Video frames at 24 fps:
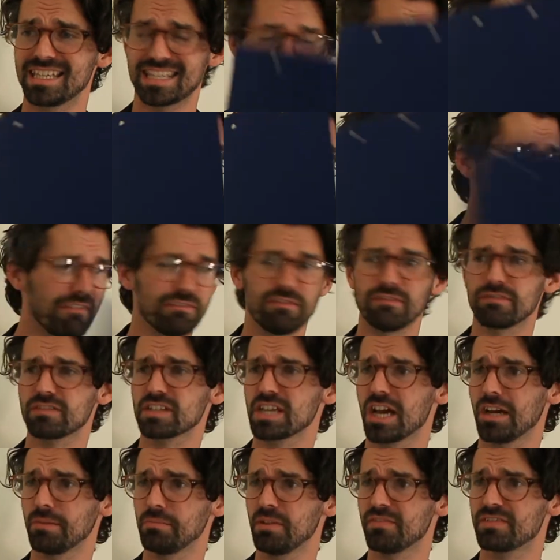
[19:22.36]
is the
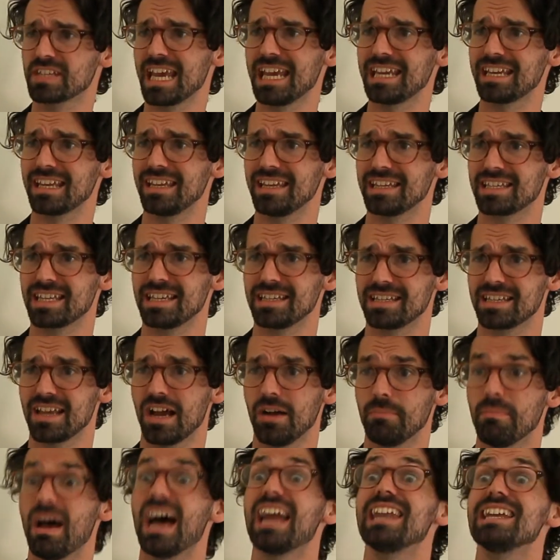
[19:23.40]
seventh time you've taken this
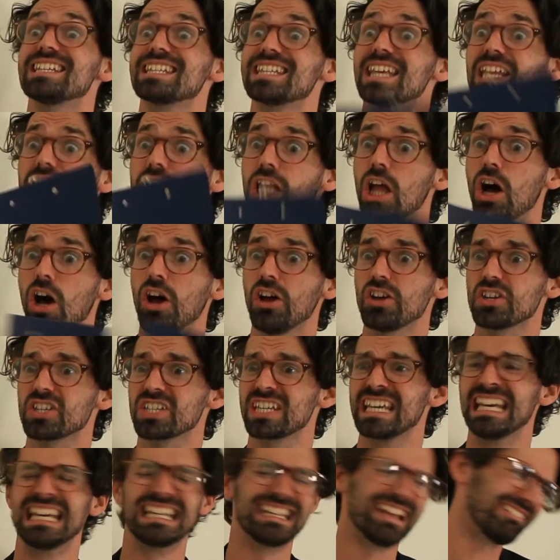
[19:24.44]
exam and it's the
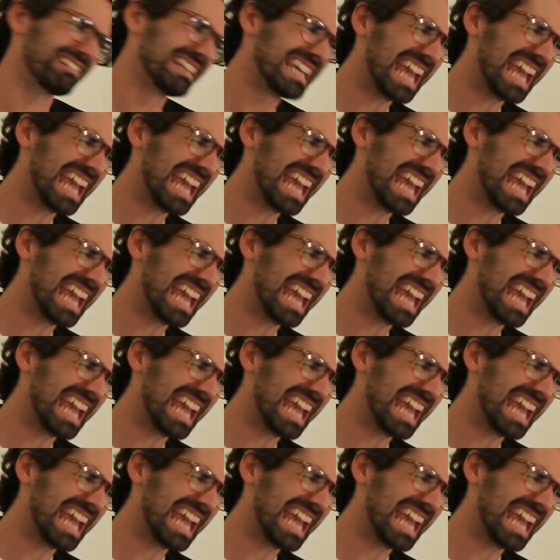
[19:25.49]
last. Now